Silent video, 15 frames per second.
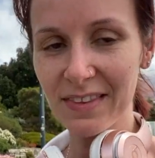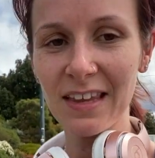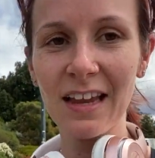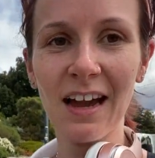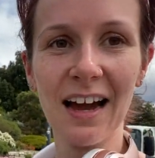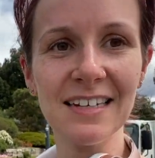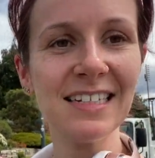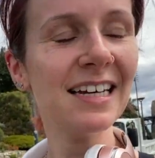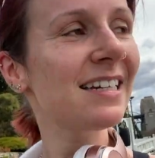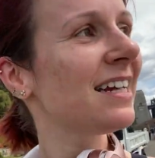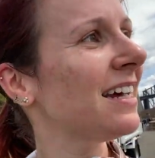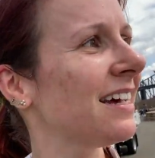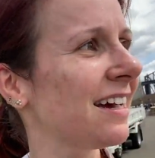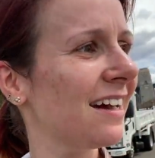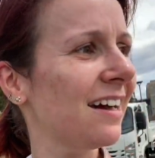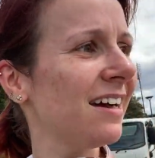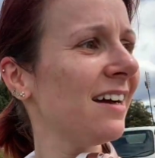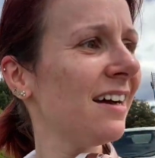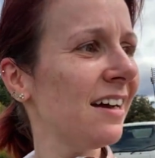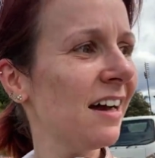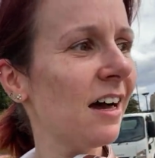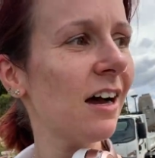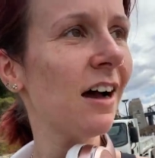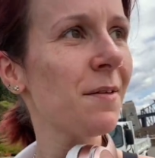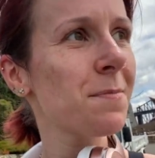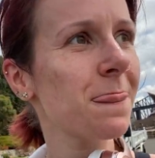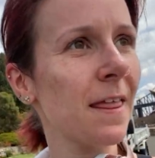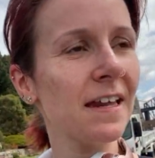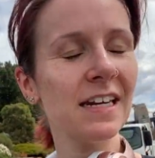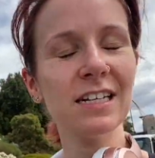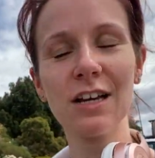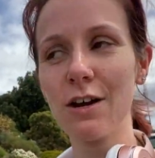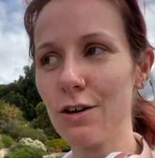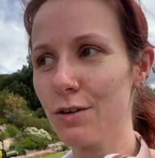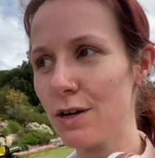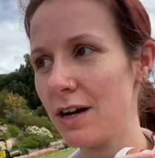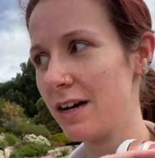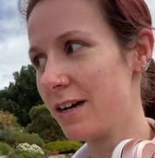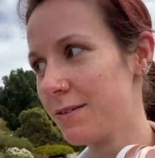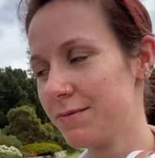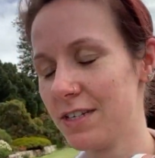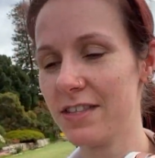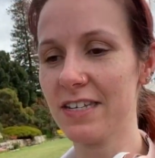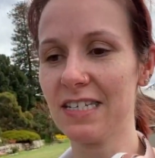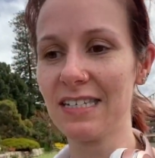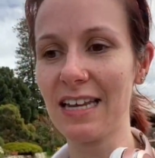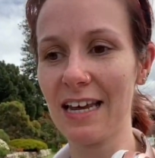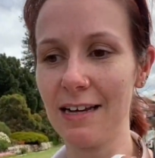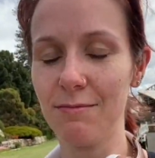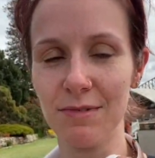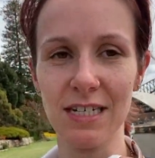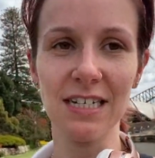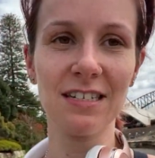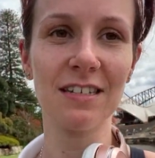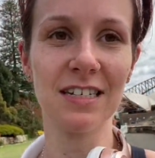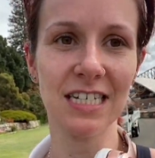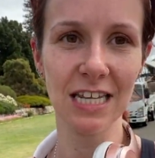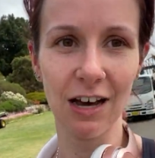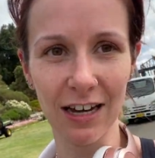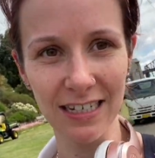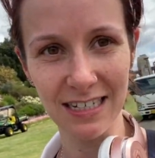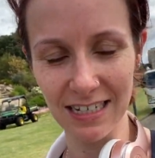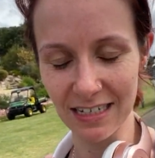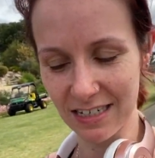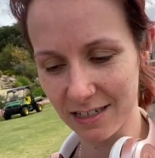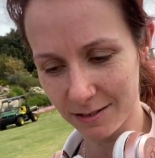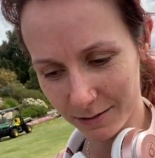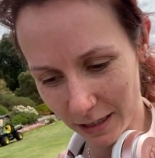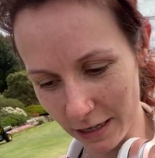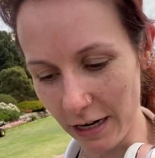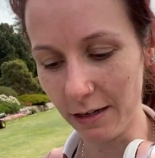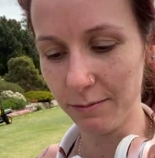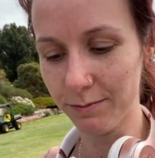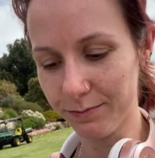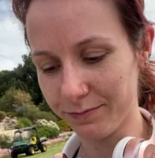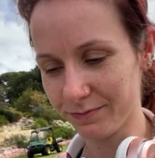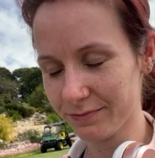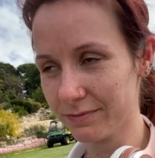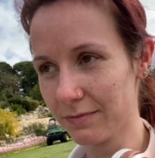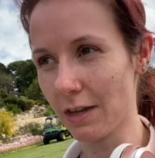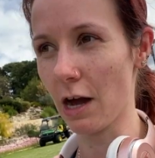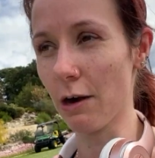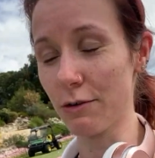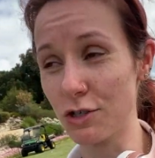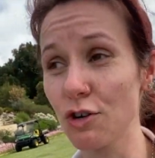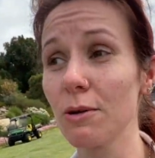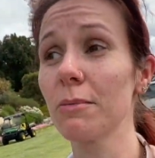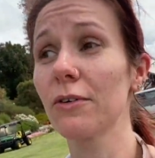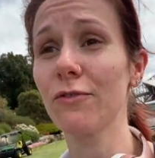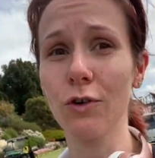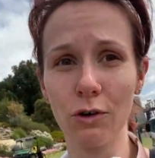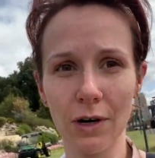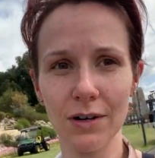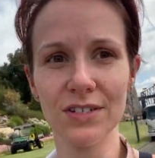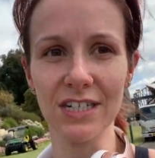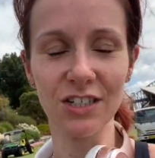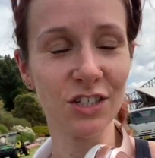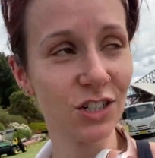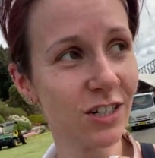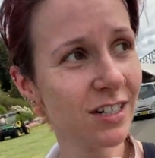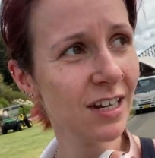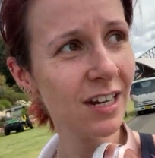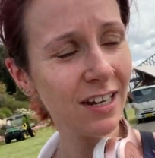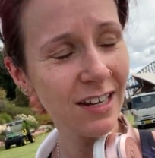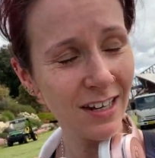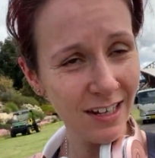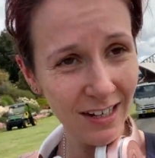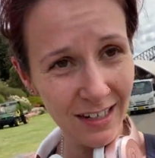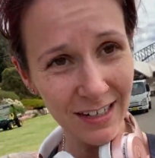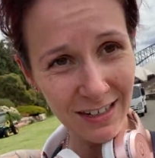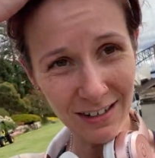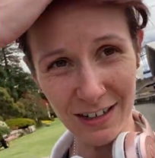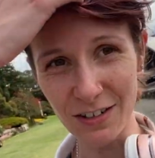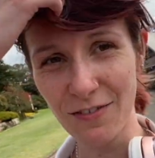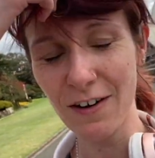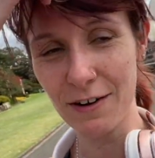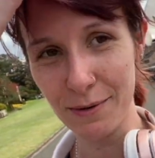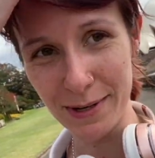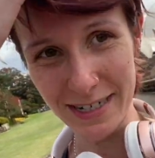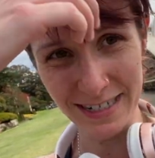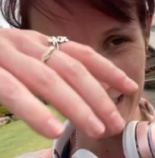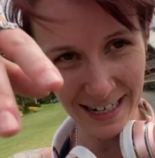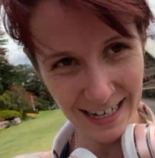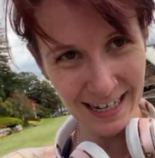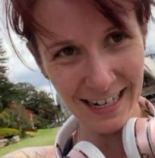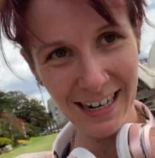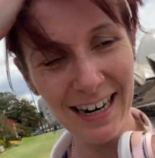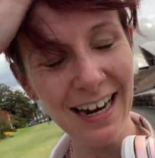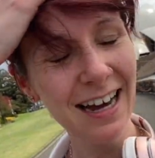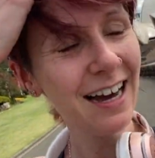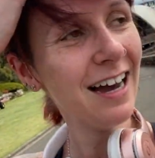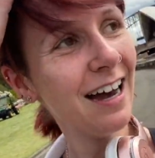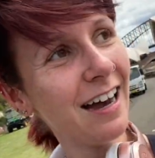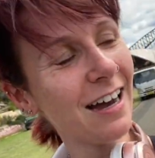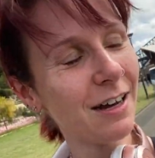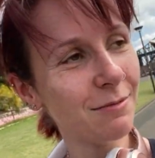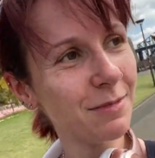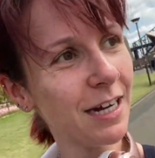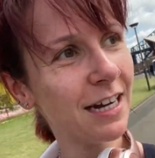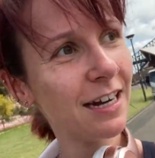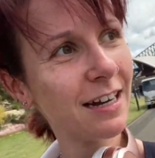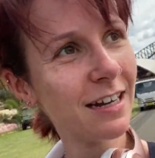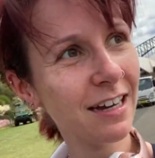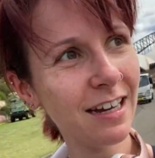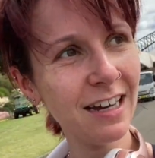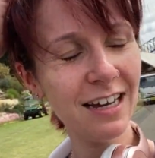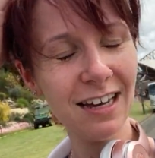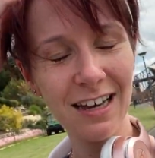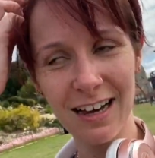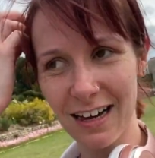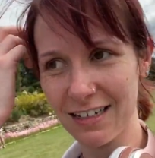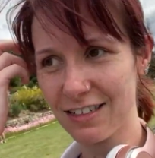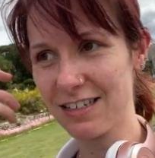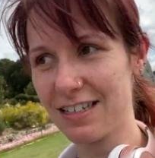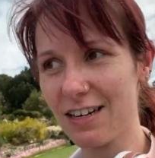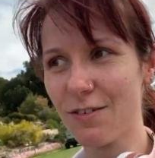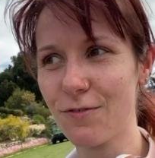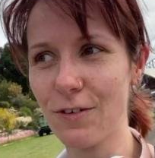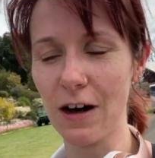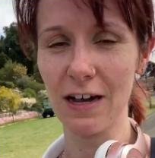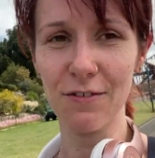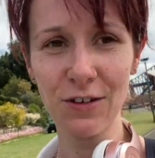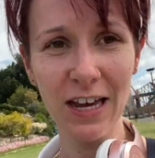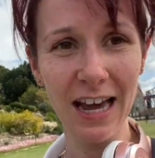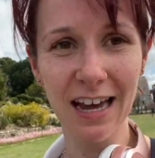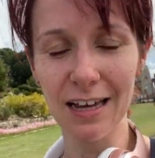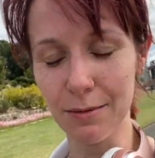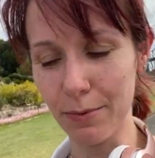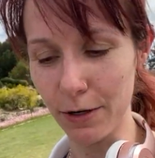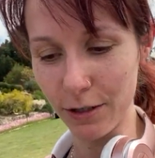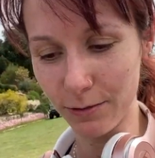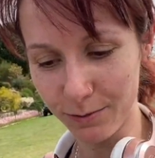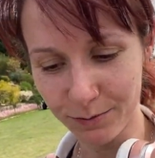I didn't go to the same distance that I did that I was doing before I was injured. So it's very windy. I just did a 5k, but